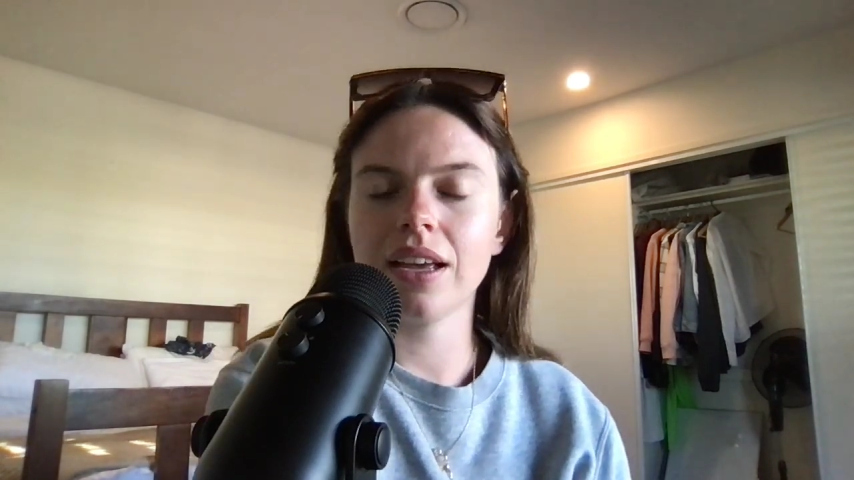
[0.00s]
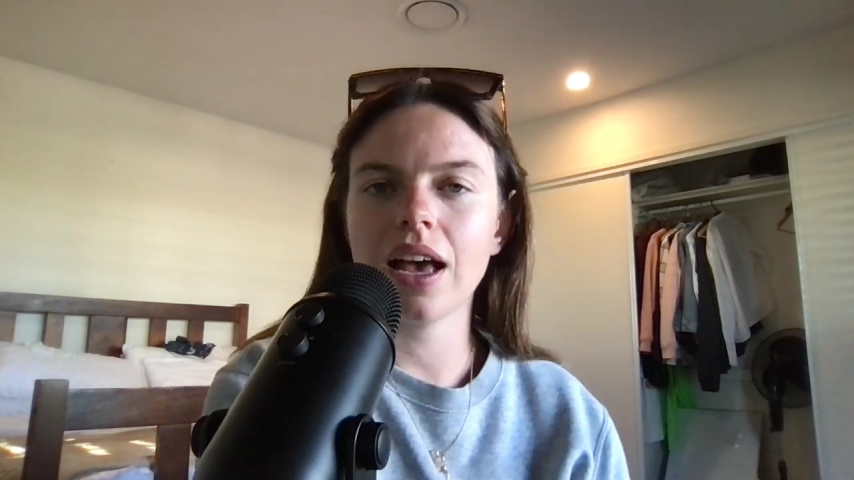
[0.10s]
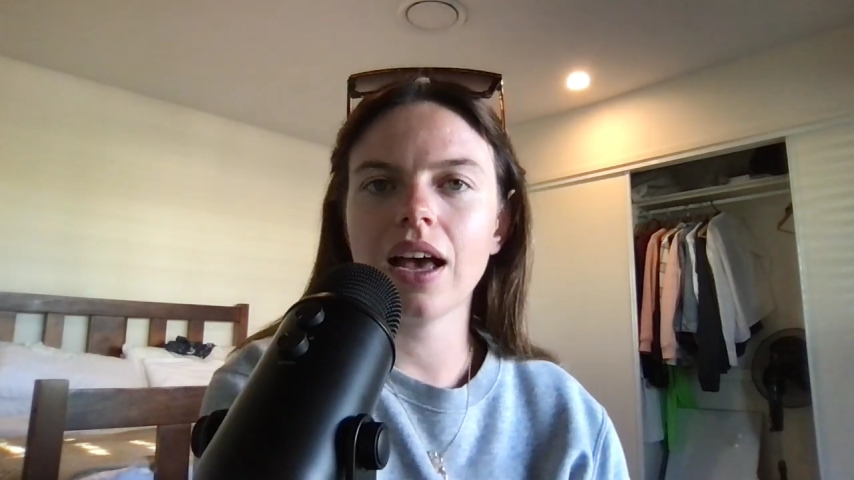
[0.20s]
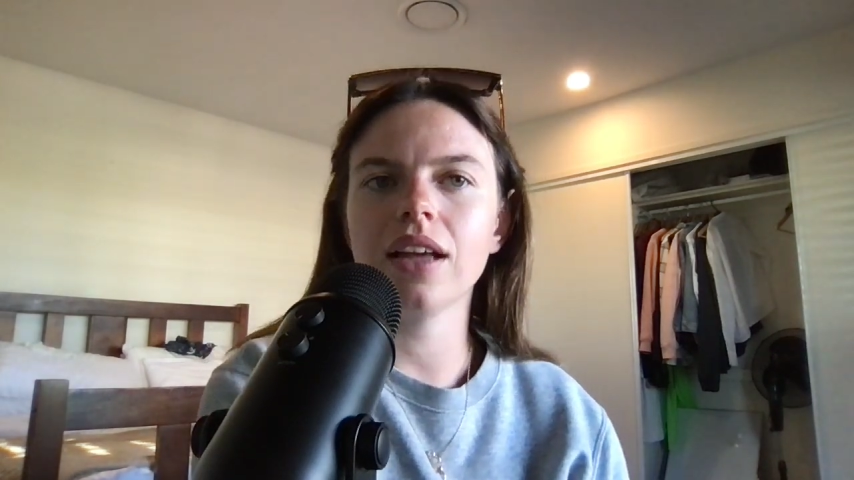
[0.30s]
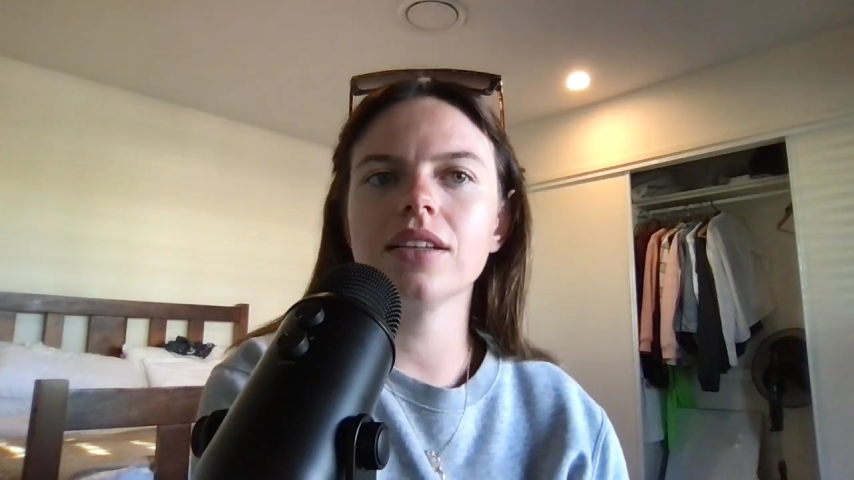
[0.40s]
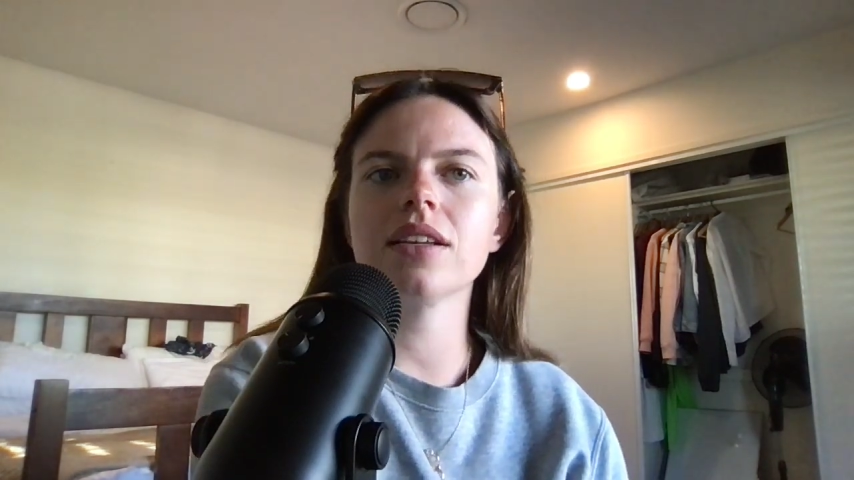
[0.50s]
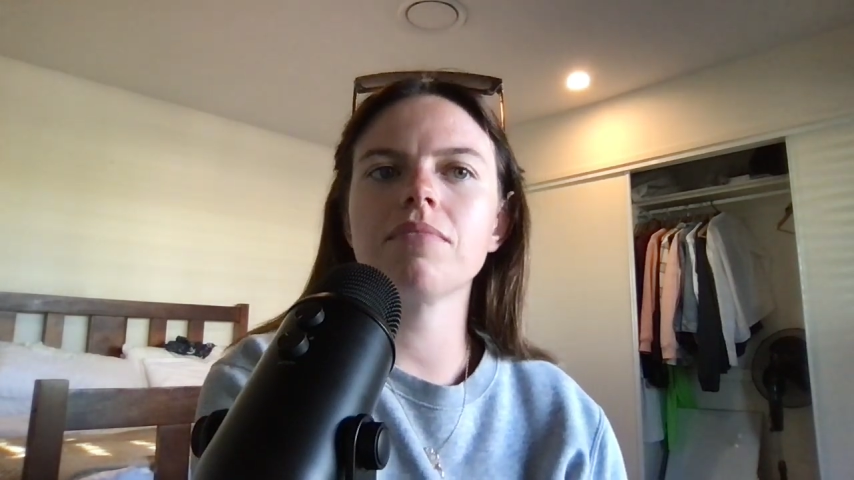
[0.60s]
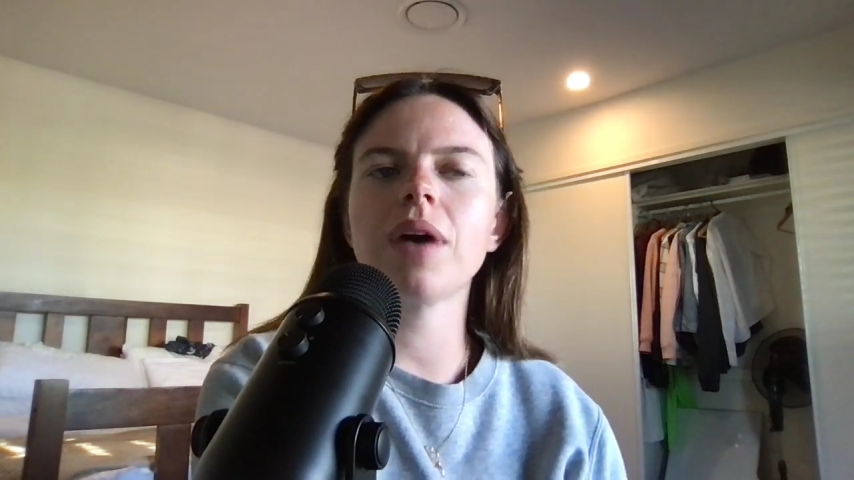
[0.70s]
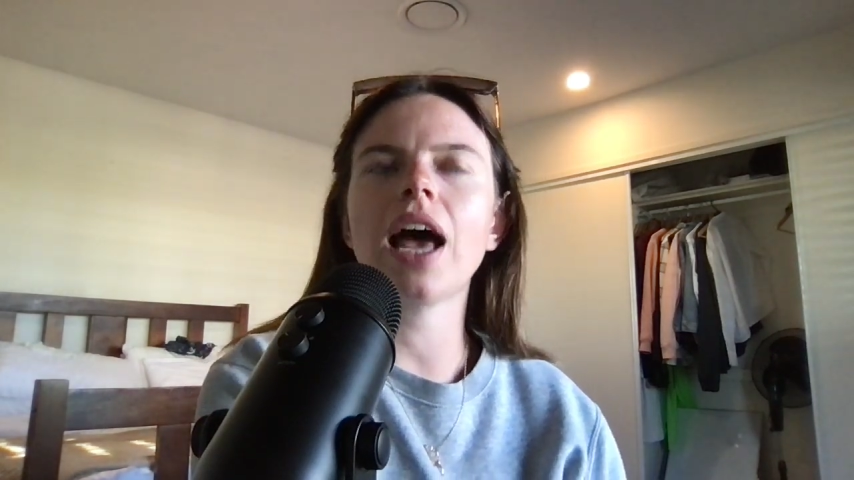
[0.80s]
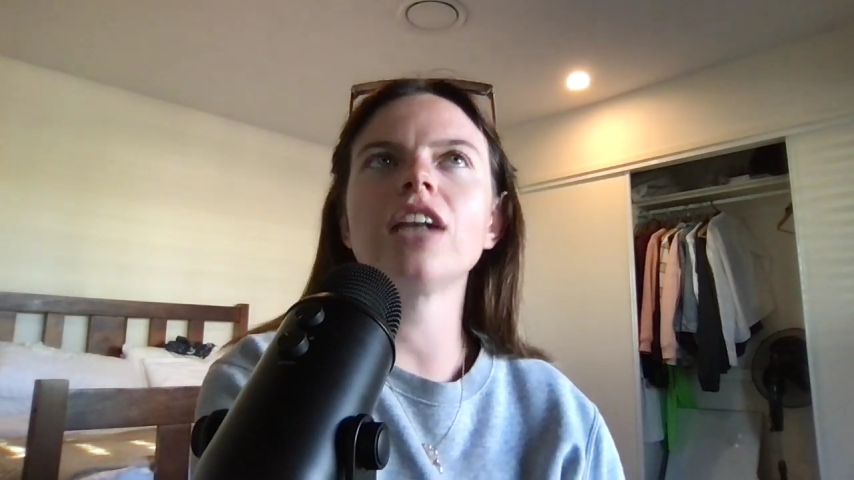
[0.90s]
And
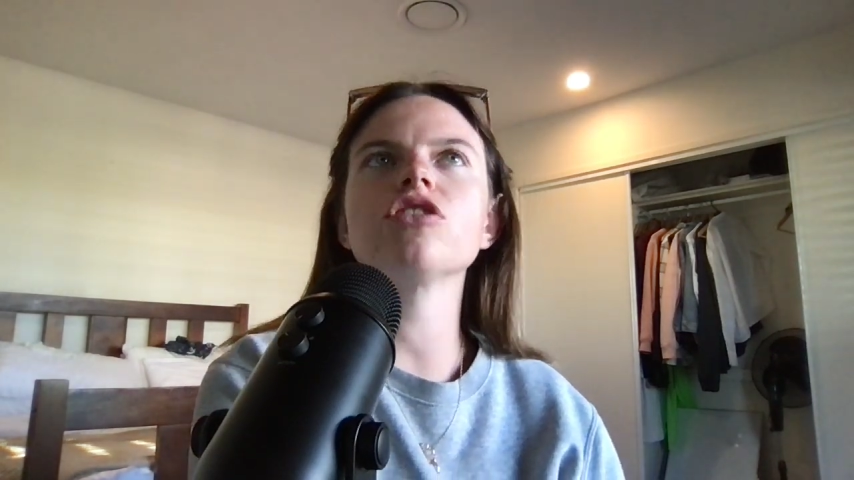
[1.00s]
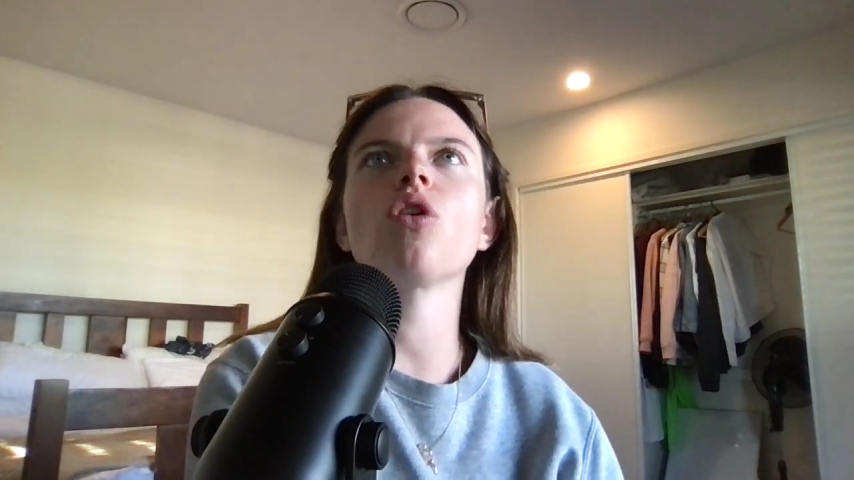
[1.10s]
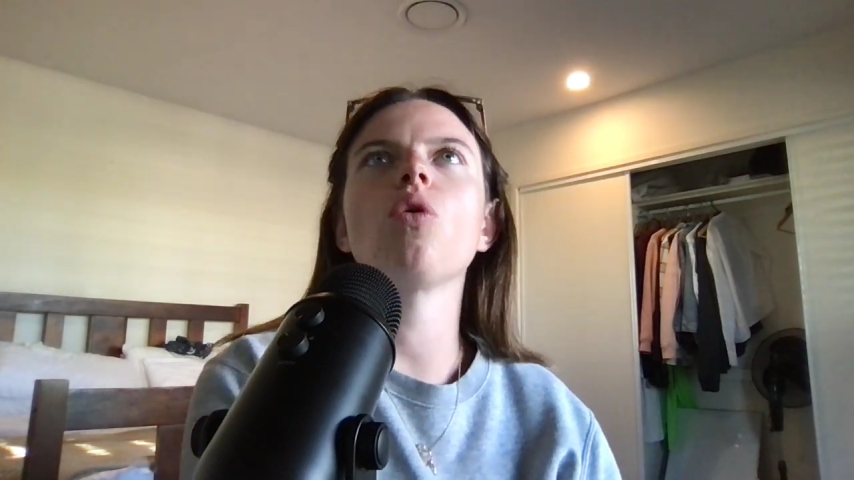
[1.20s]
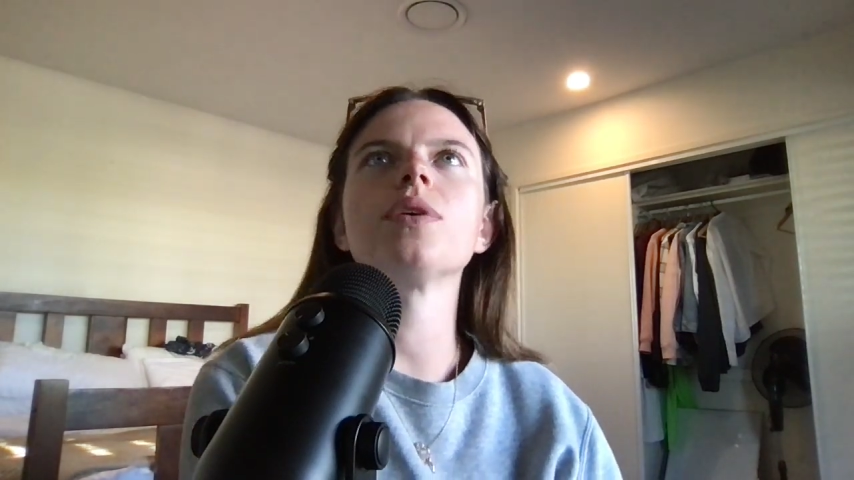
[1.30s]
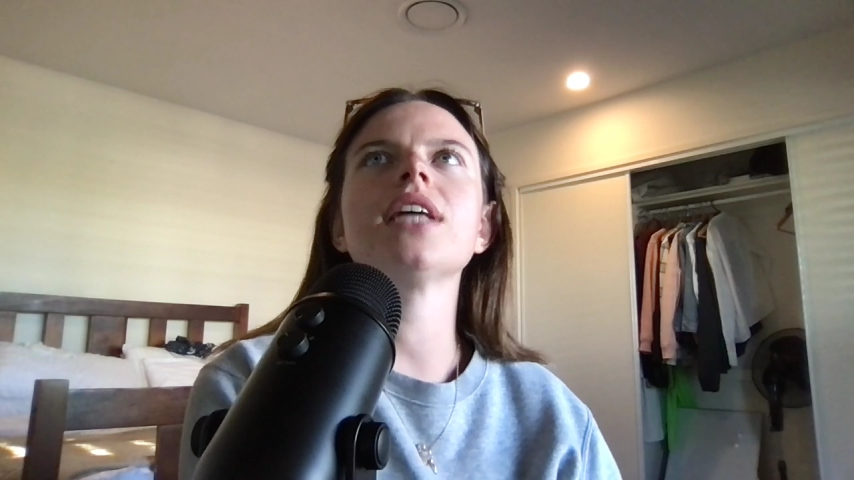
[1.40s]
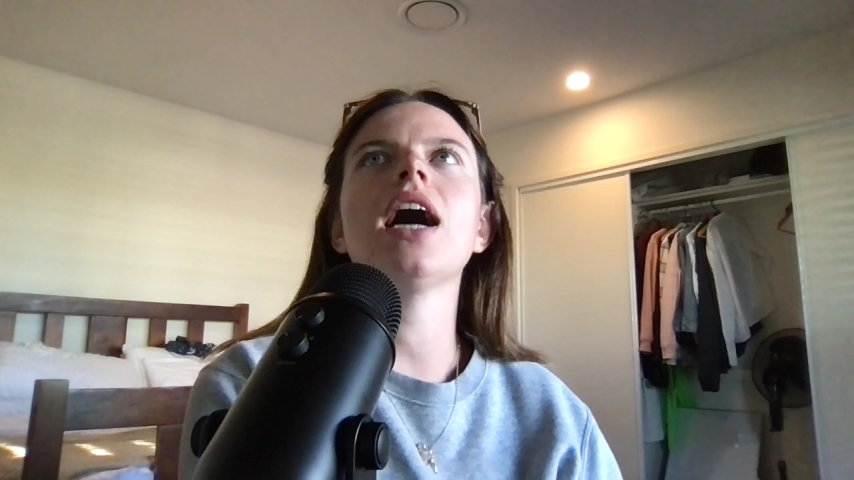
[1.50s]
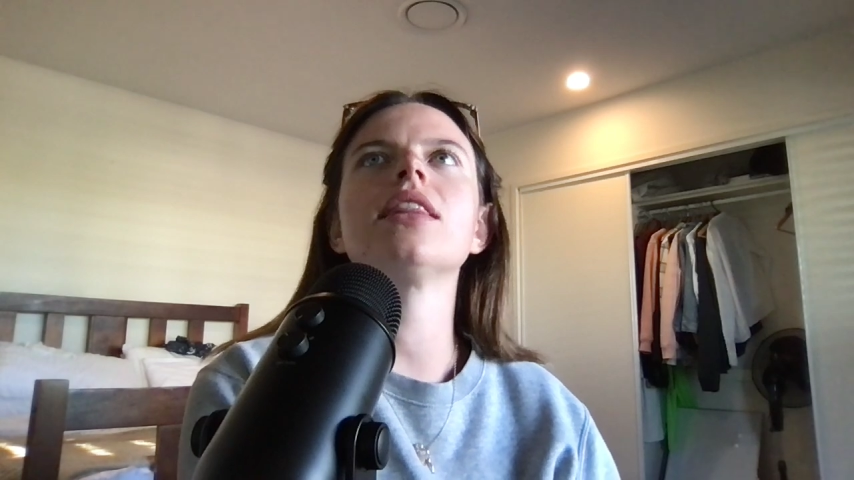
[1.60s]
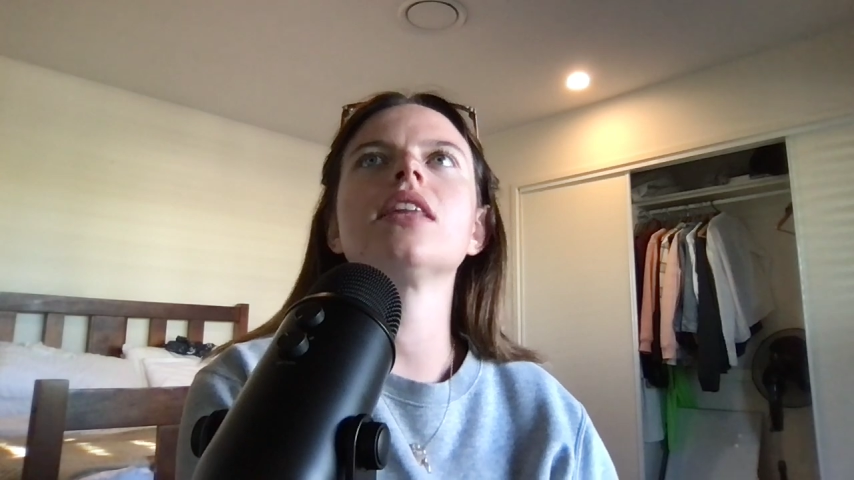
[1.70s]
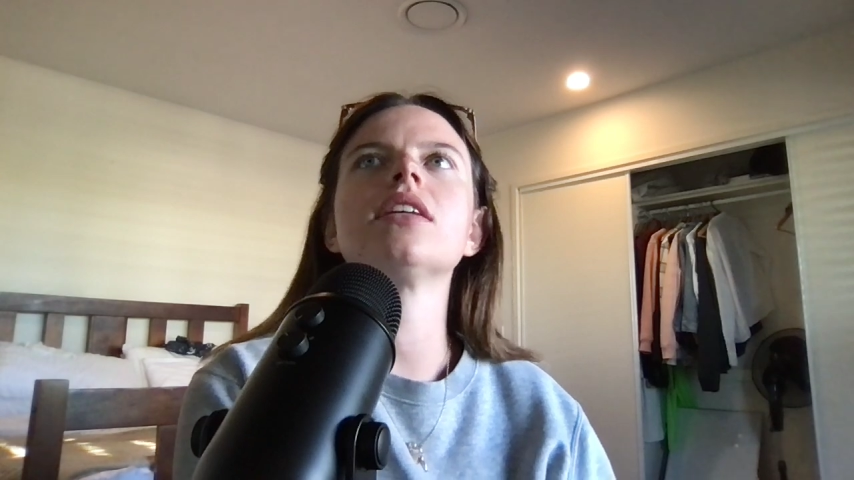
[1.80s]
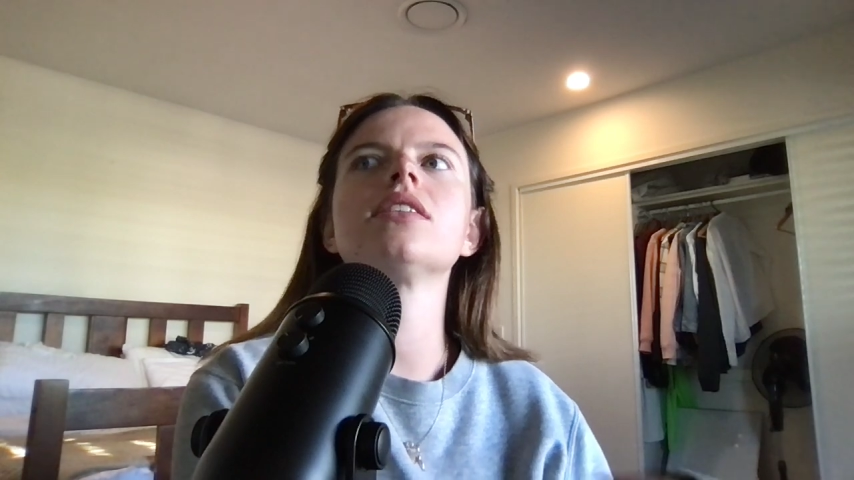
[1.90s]
I just always
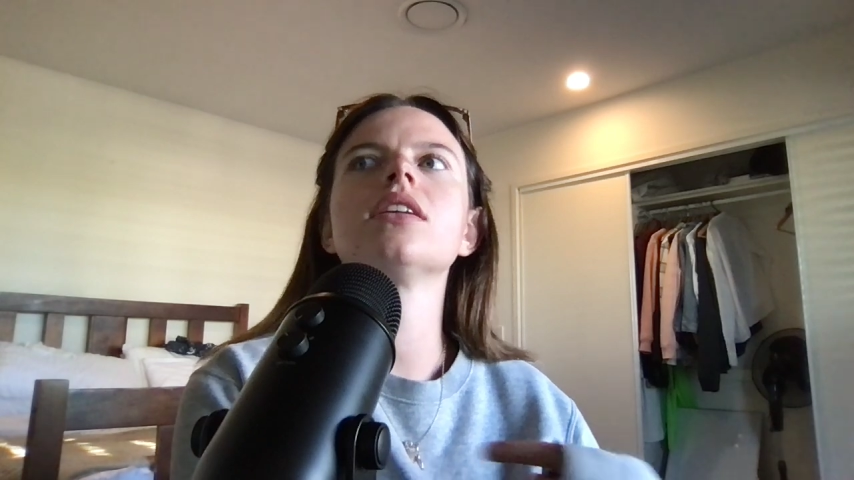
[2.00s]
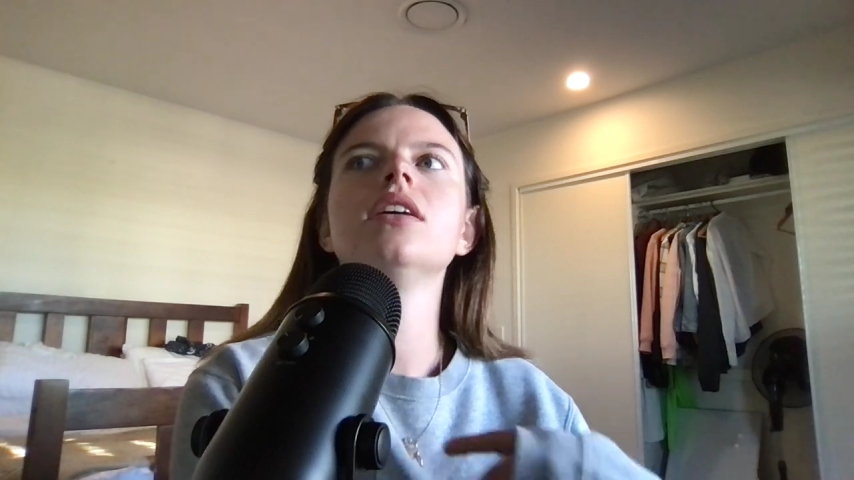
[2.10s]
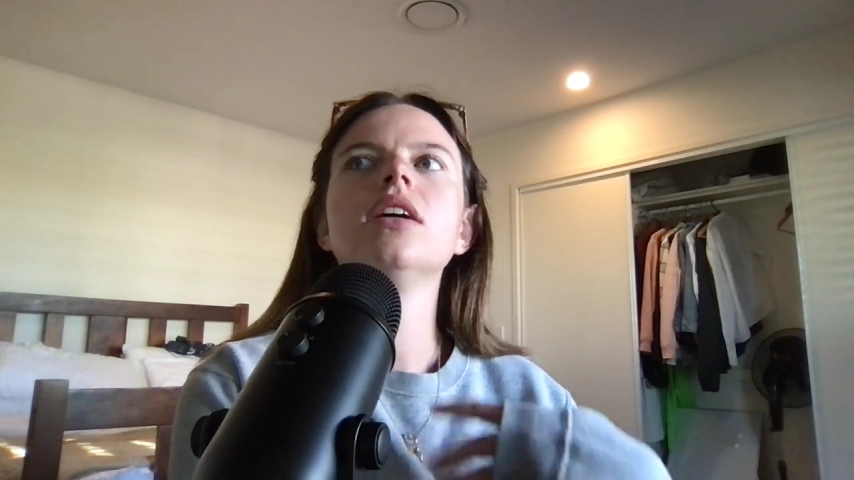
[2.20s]
had this